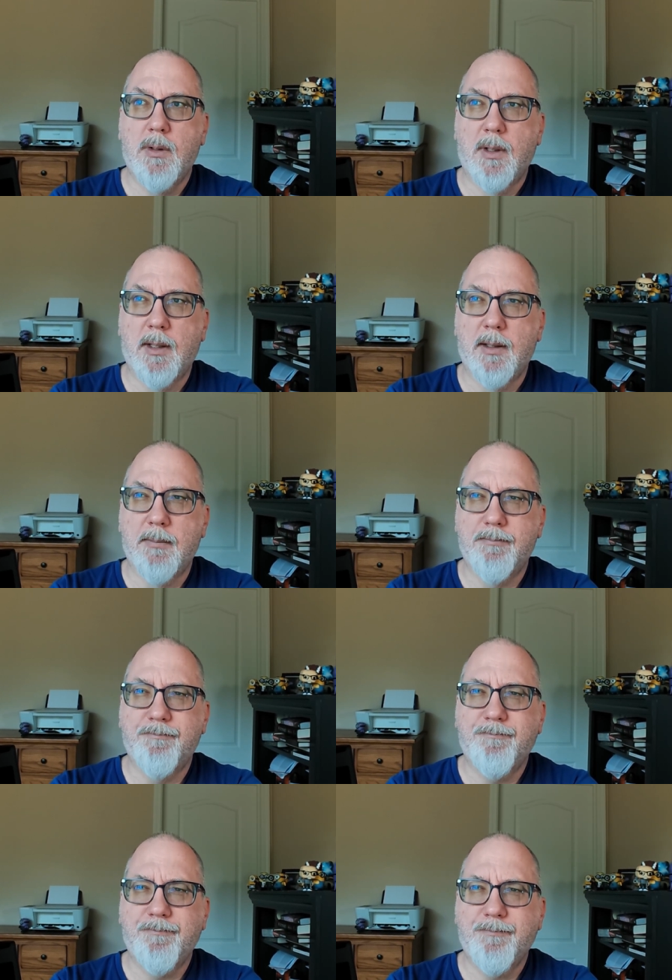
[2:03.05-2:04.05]
Um,
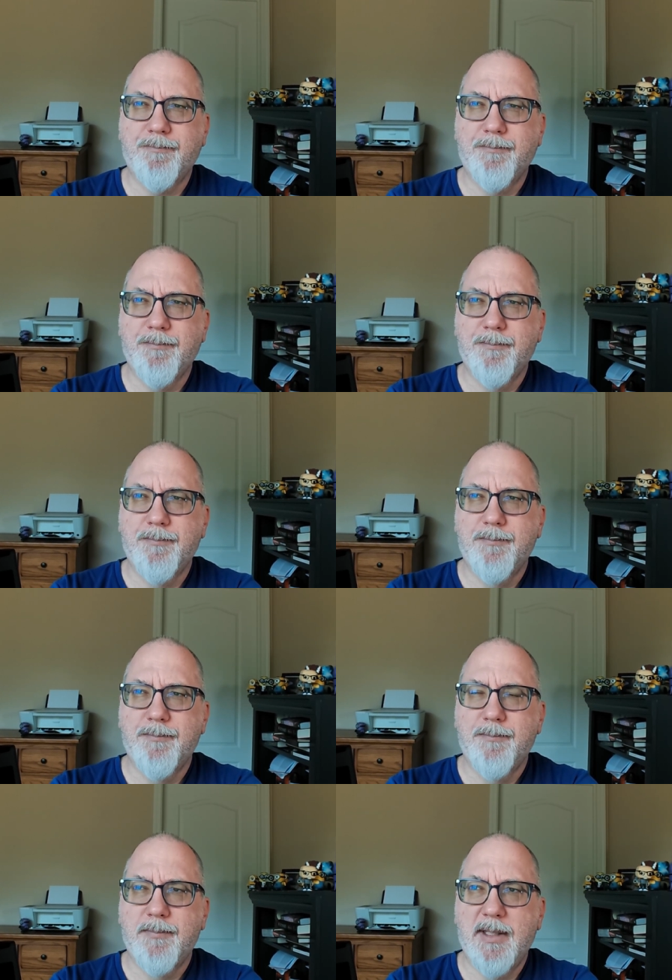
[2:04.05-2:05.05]

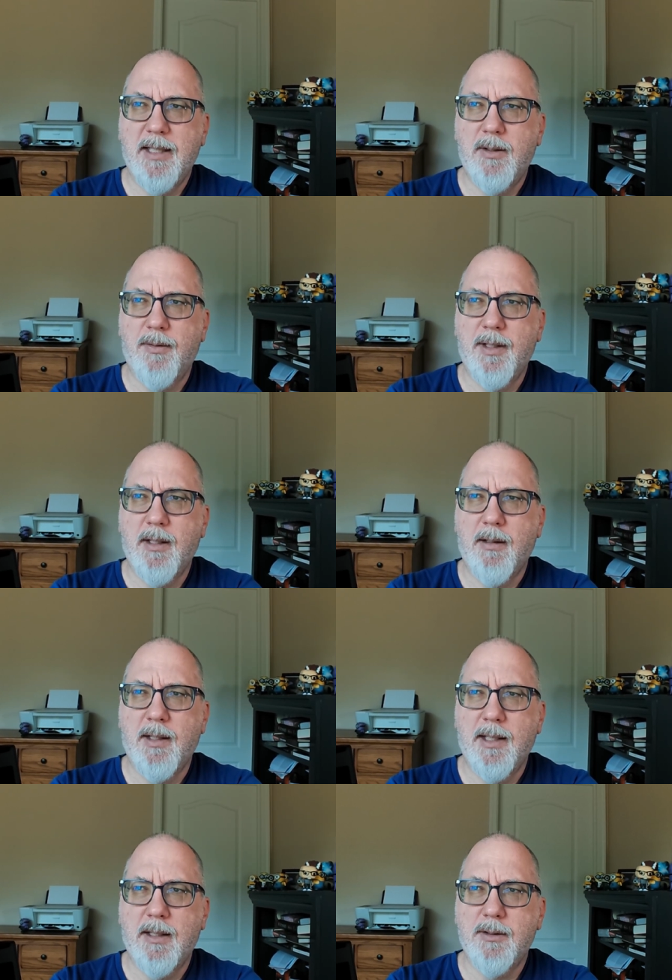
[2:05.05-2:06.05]
yeah, don't think
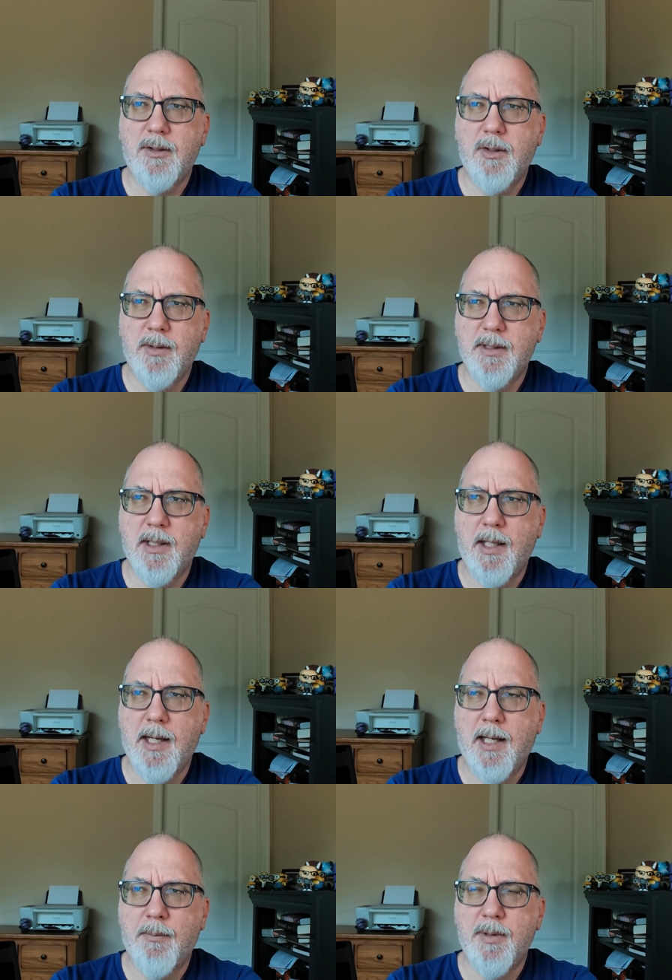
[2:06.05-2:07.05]
anything else too exciting
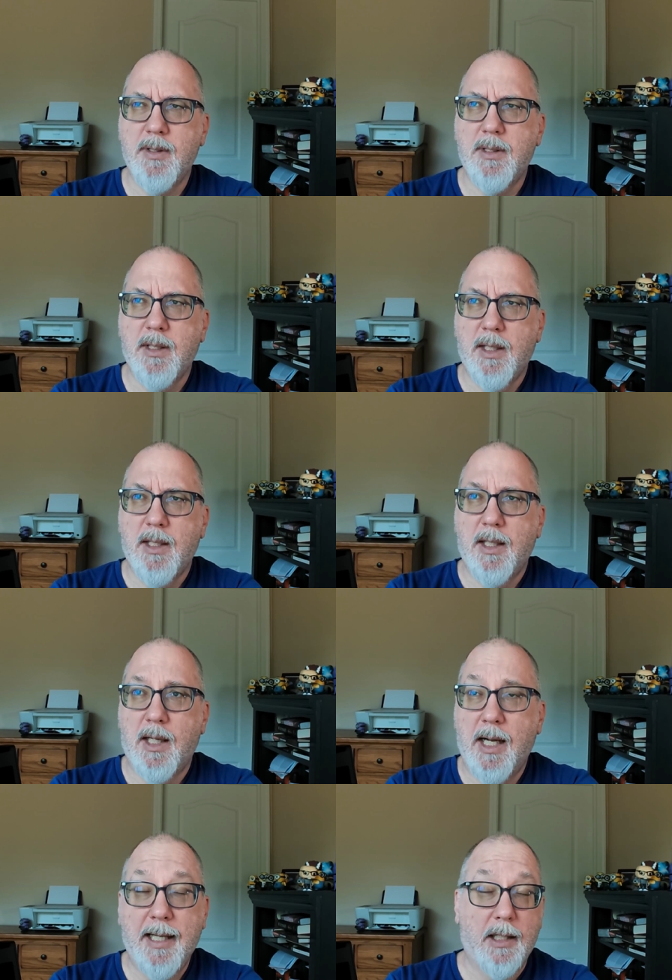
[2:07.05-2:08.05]
happened.
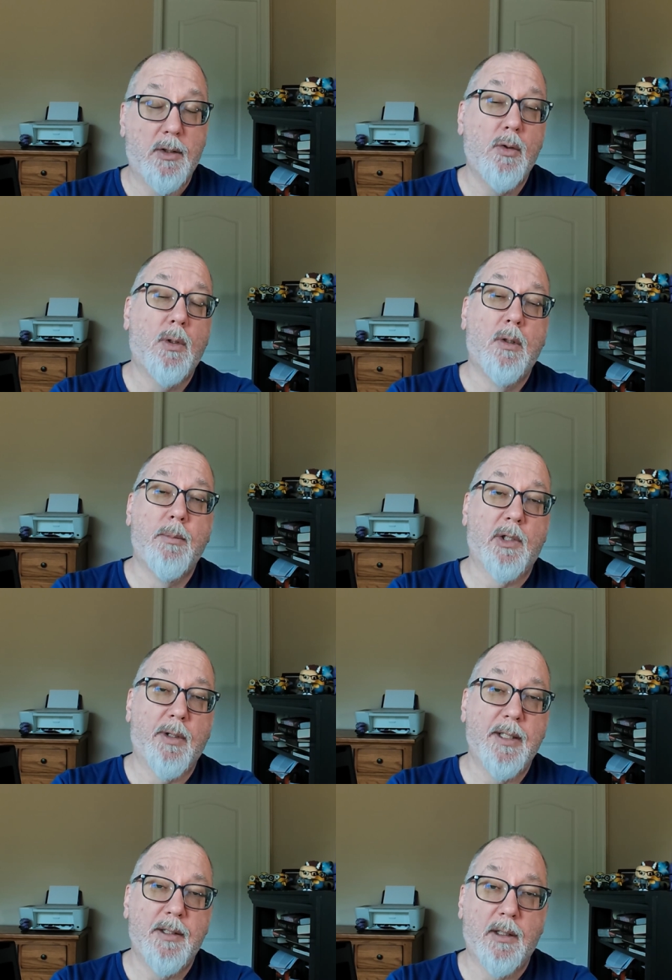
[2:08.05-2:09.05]
I got two
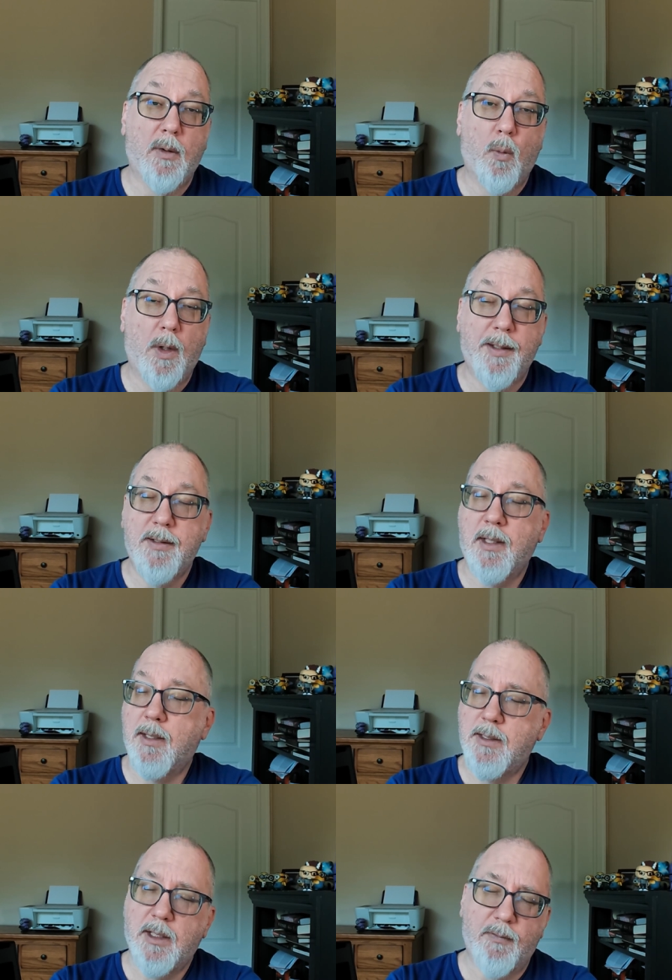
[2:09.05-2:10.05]
Illumicrates in at once, and I
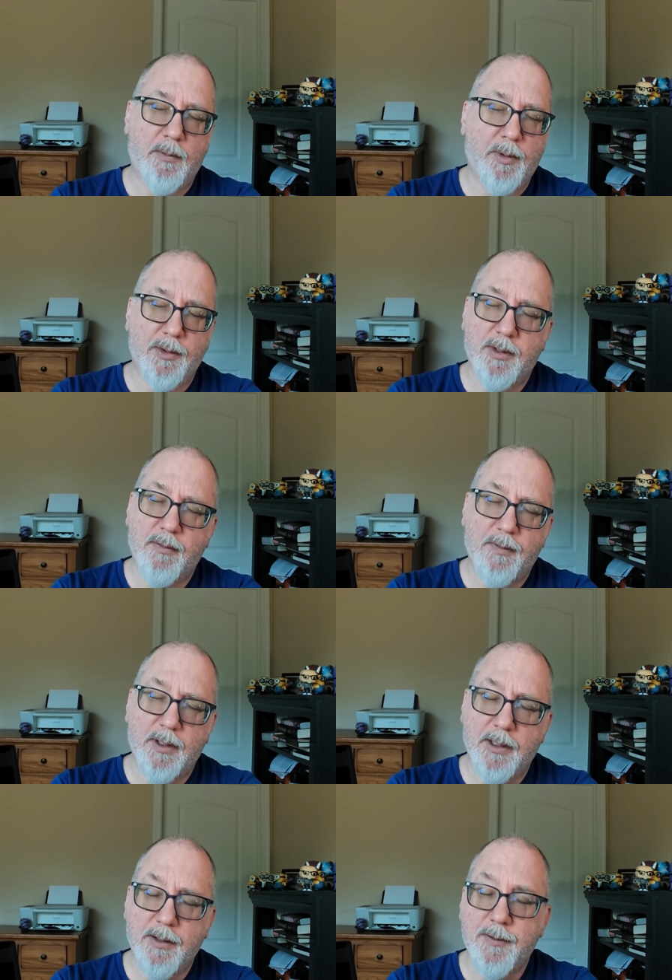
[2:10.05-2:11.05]
still haven't posted the
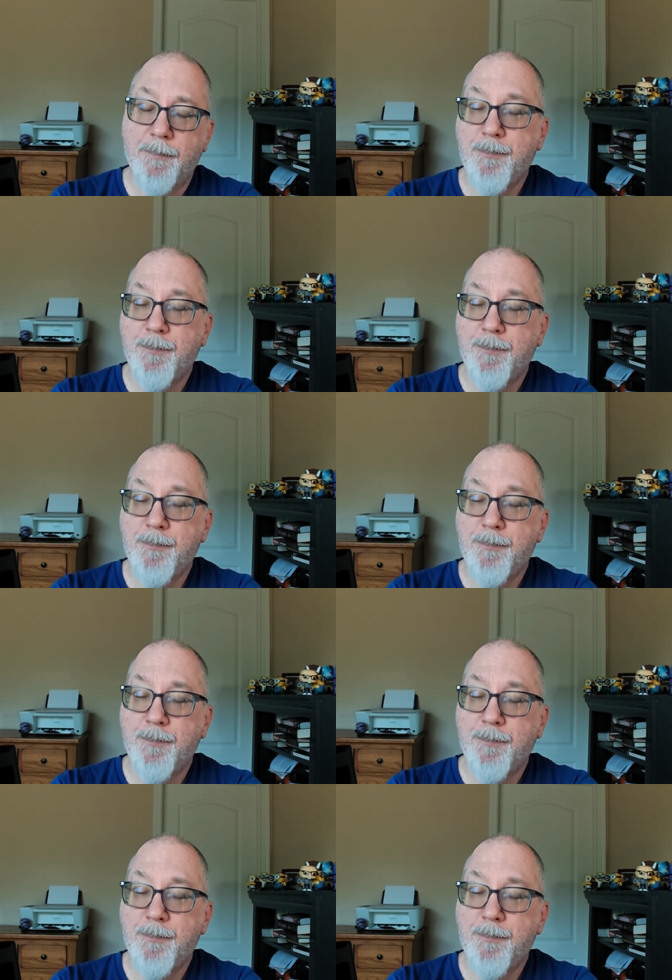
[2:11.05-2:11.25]
videos.